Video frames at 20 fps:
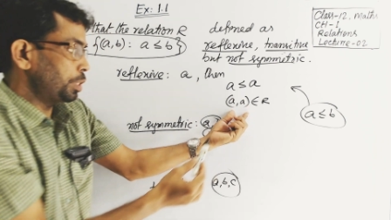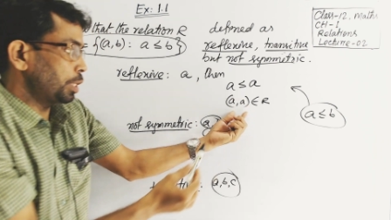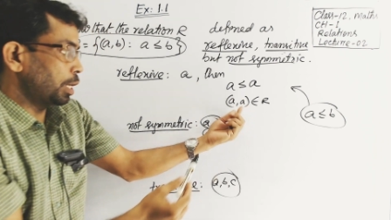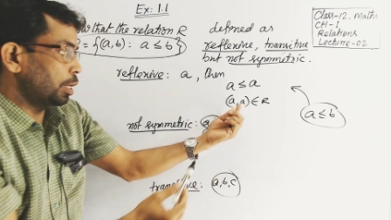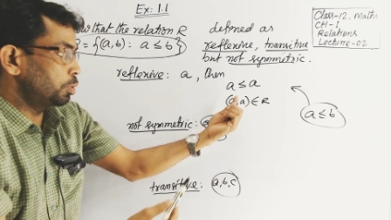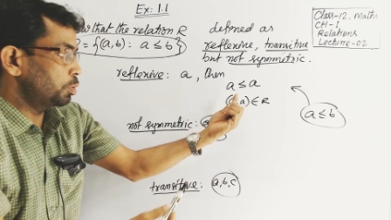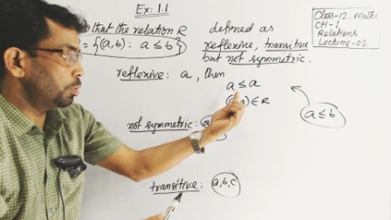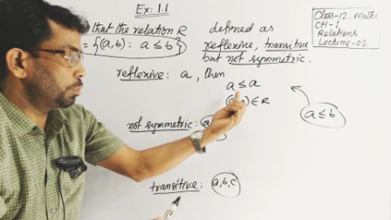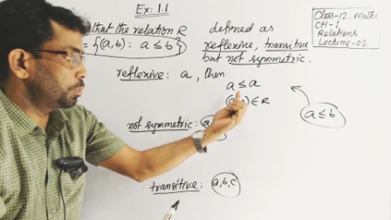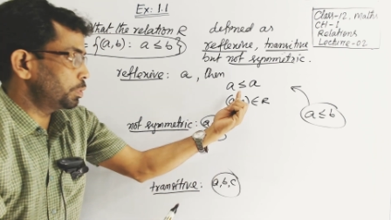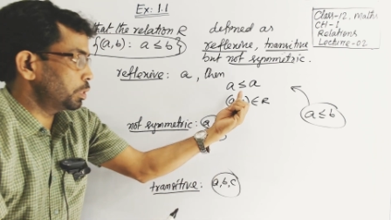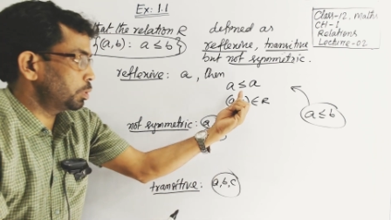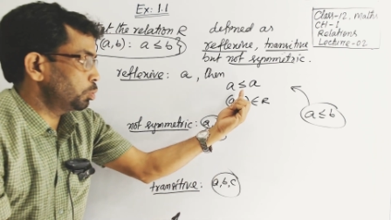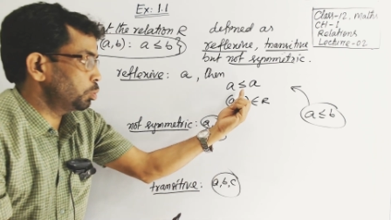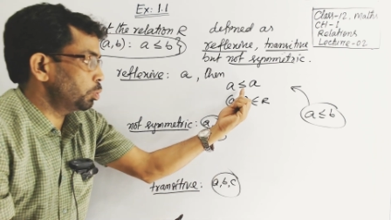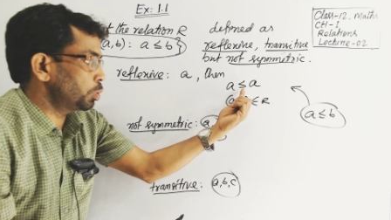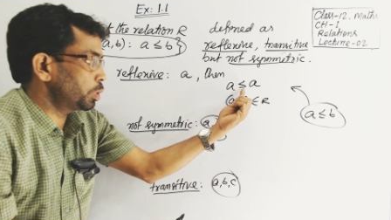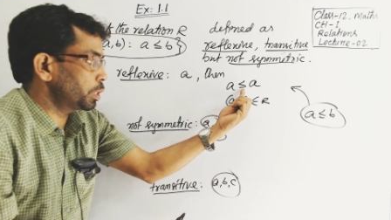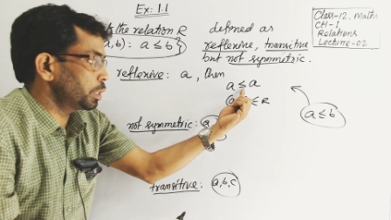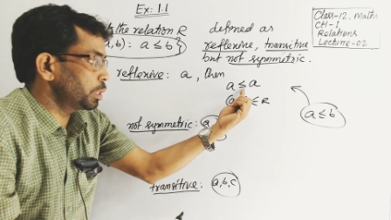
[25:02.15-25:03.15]
Out of the two
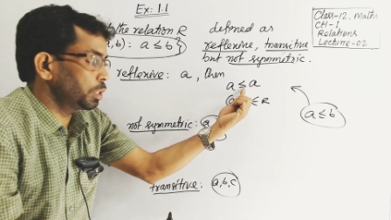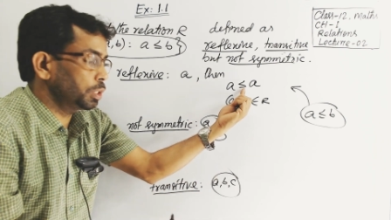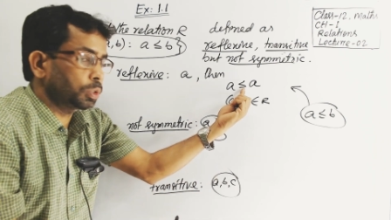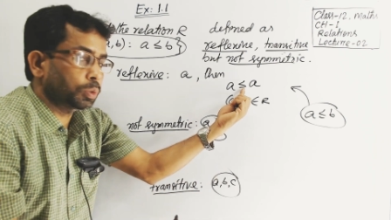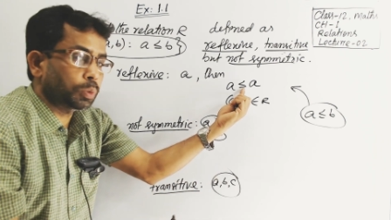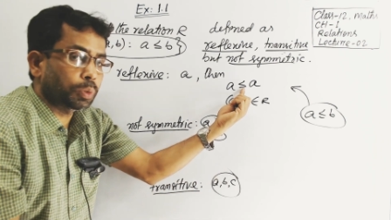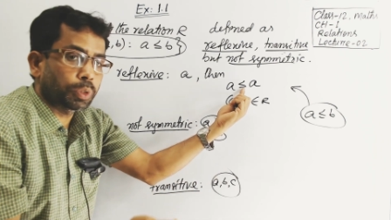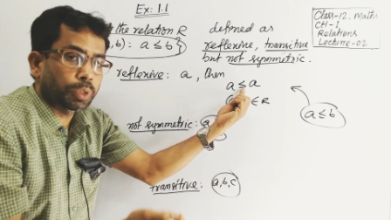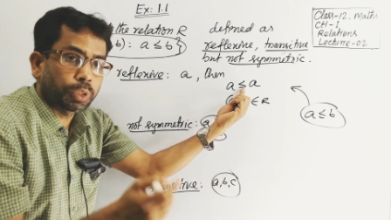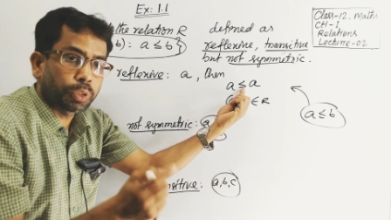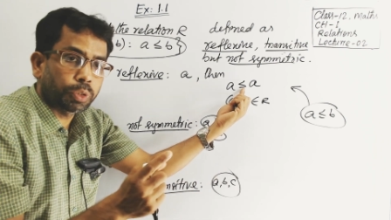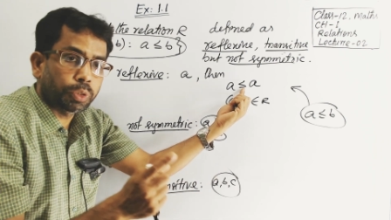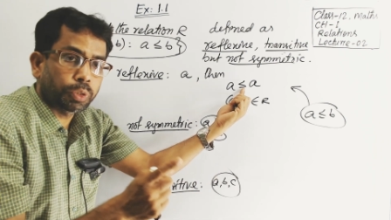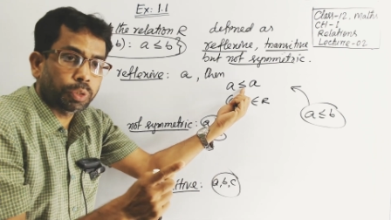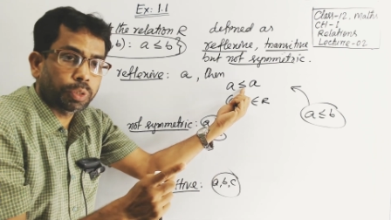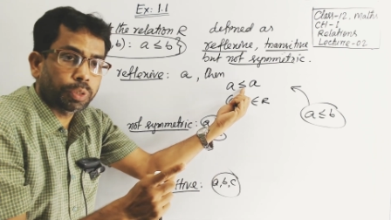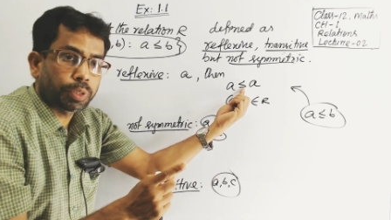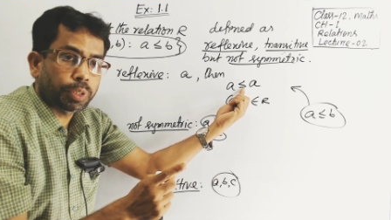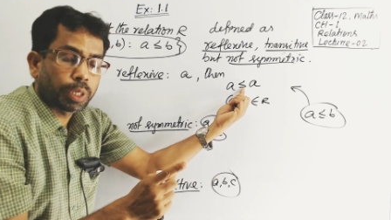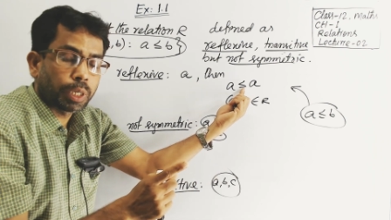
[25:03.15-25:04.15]

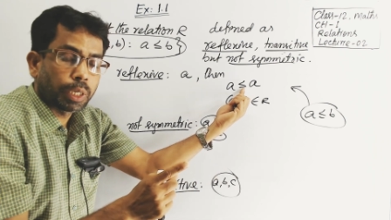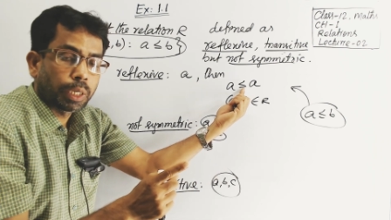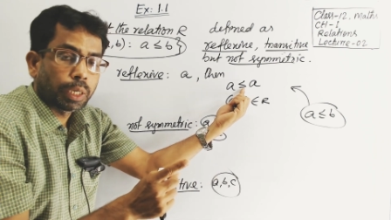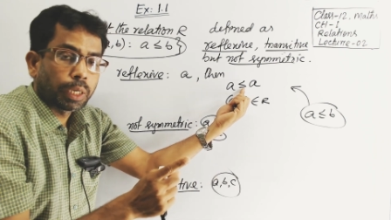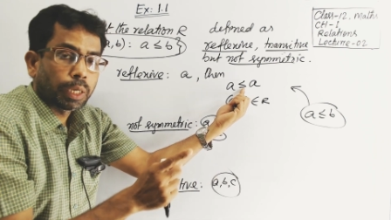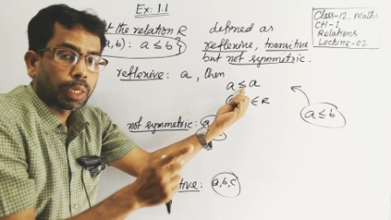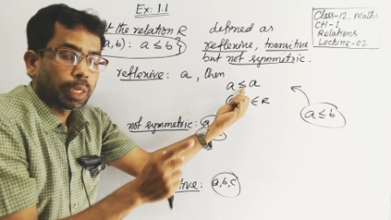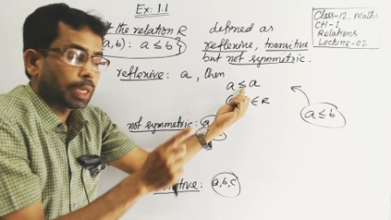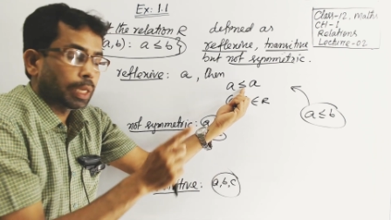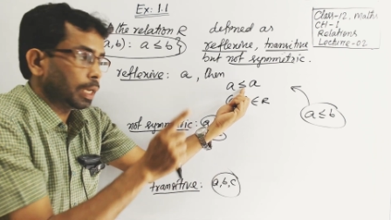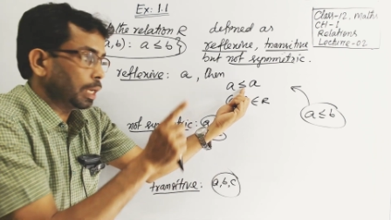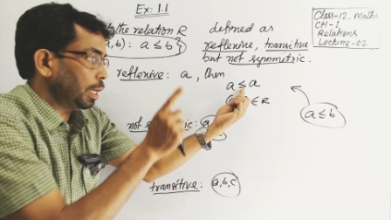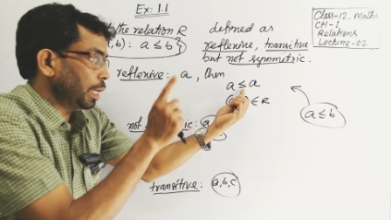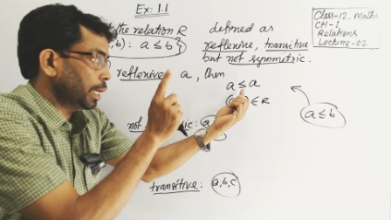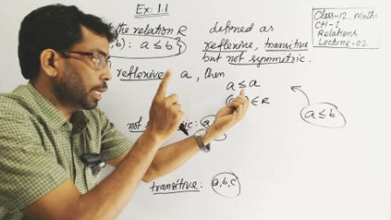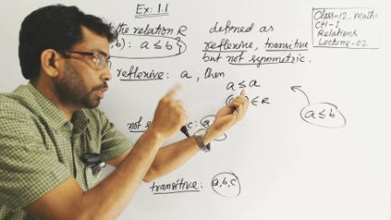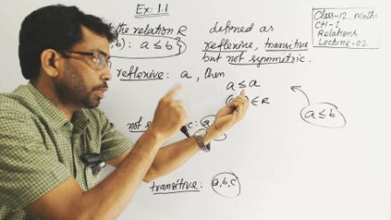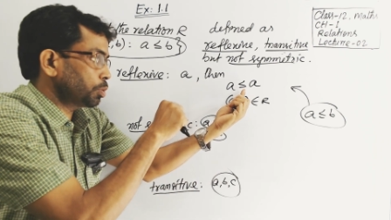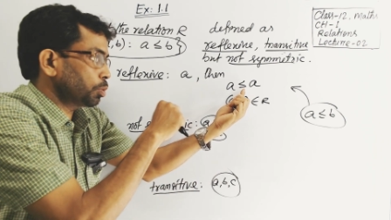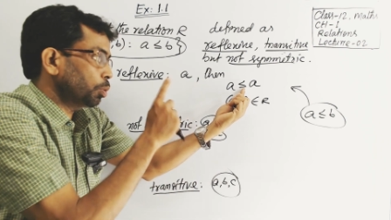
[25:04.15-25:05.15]
conditions,
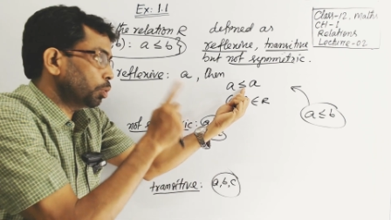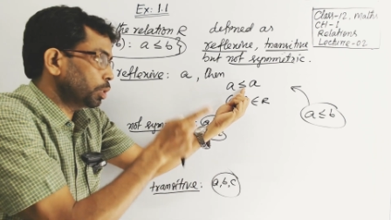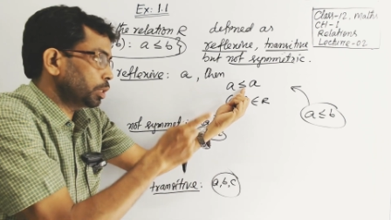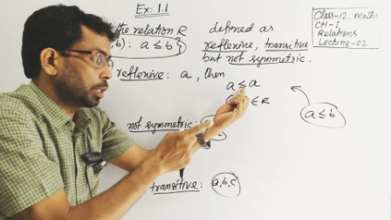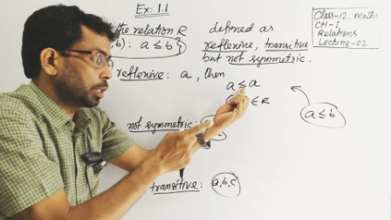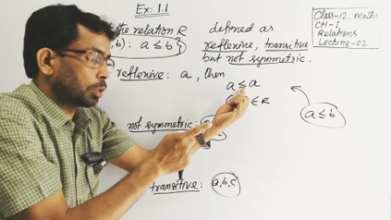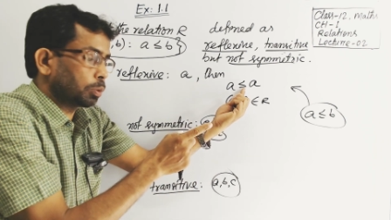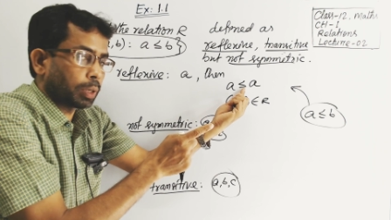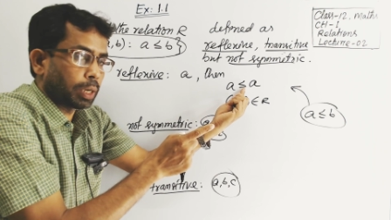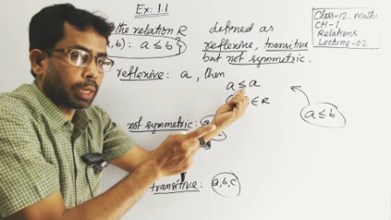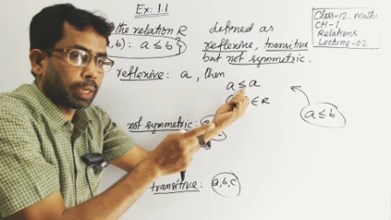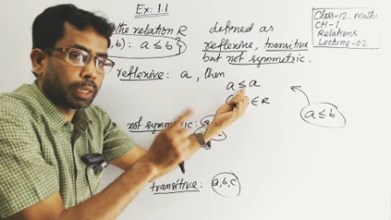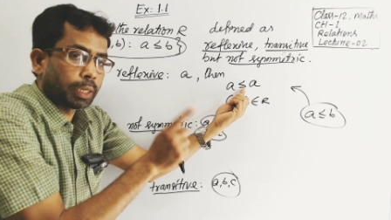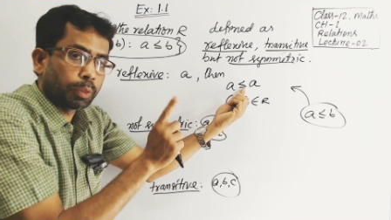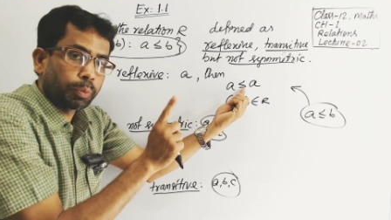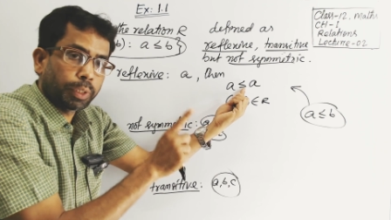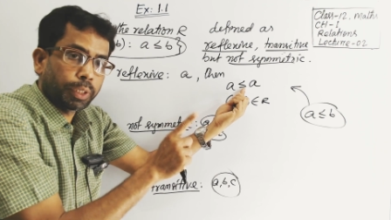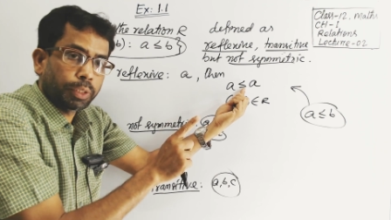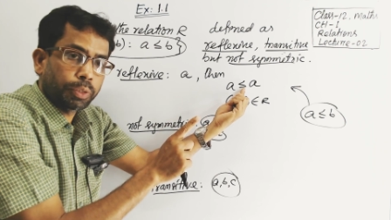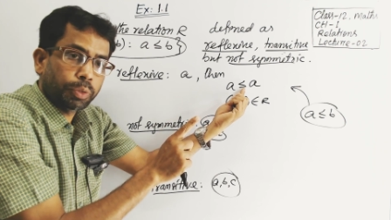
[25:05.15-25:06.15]
less or equal,
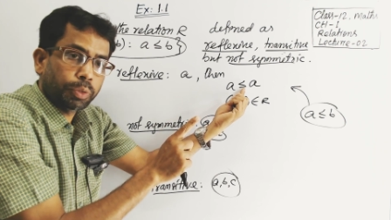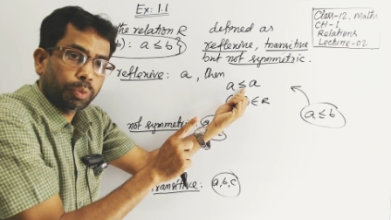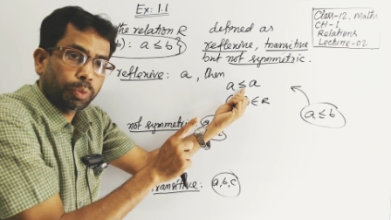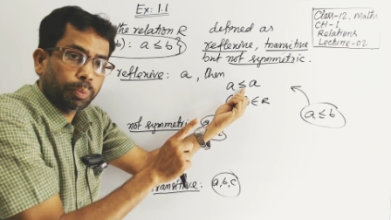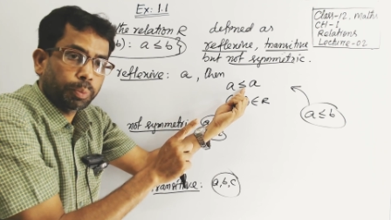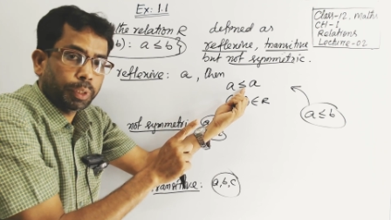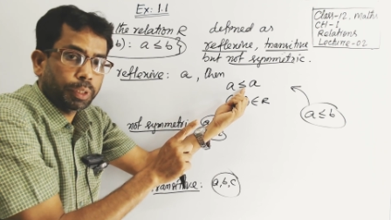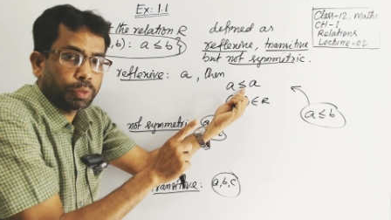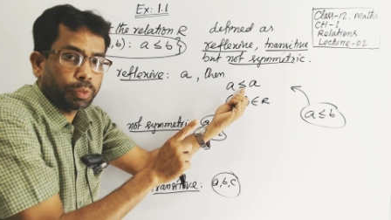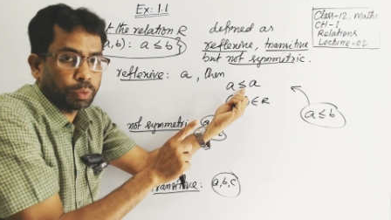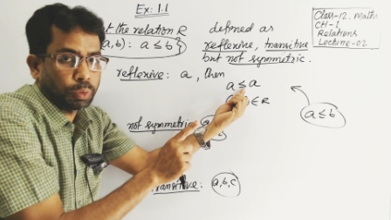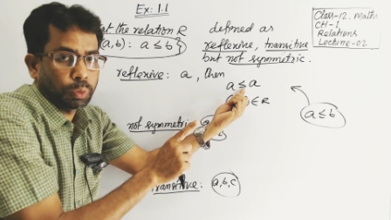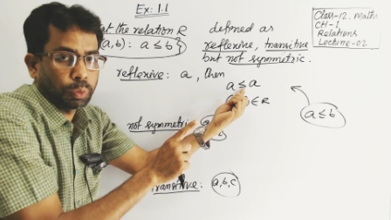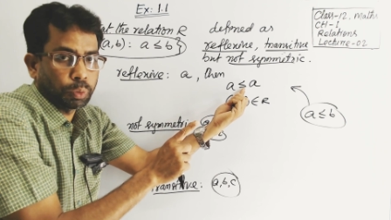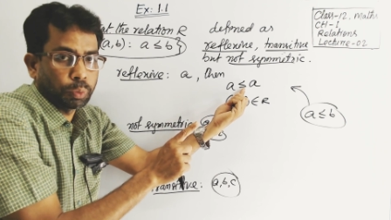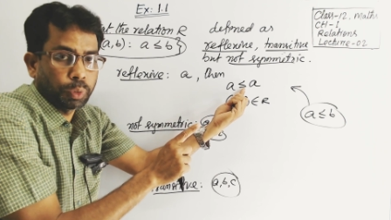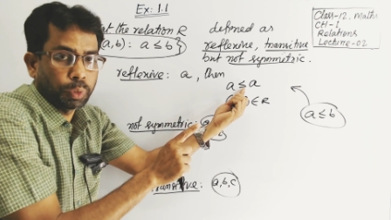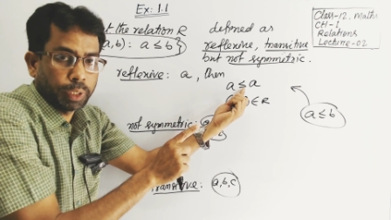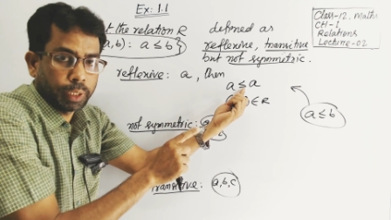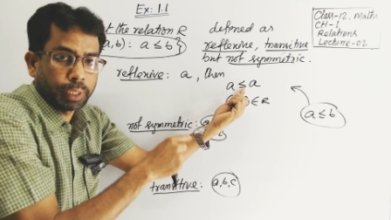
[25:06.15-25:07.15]
anyone is true means true,
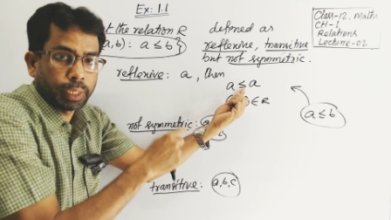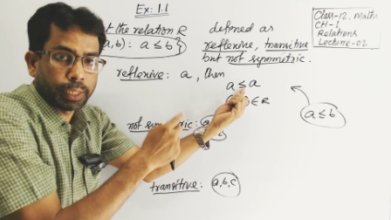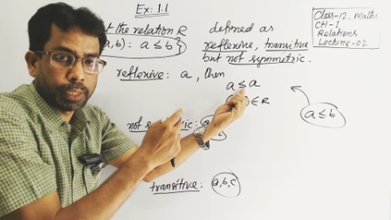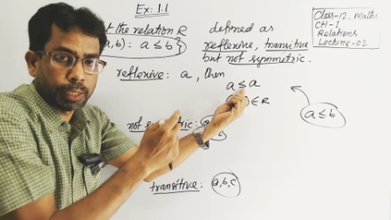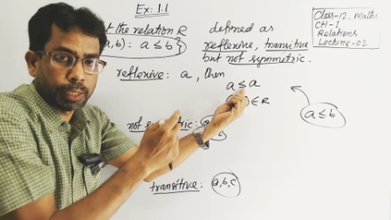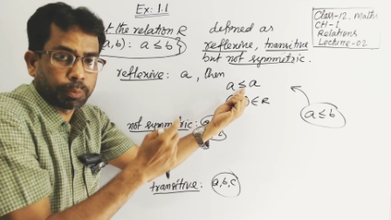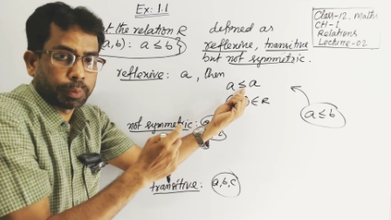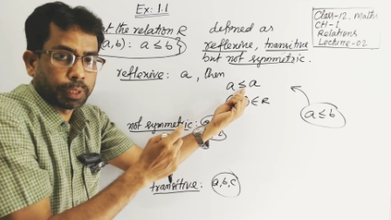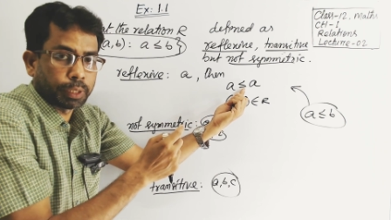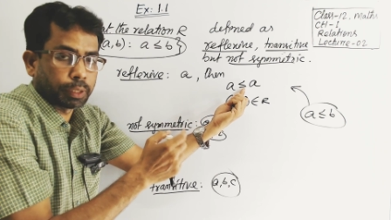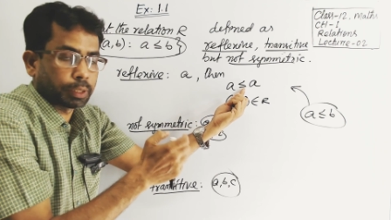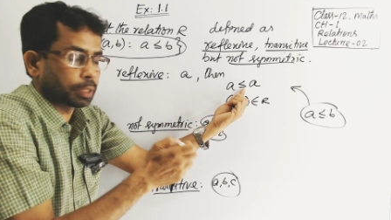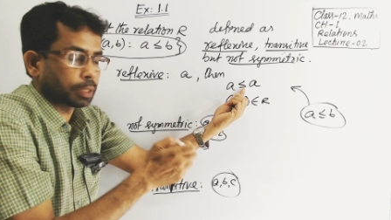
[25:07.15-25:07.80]
we can accept it.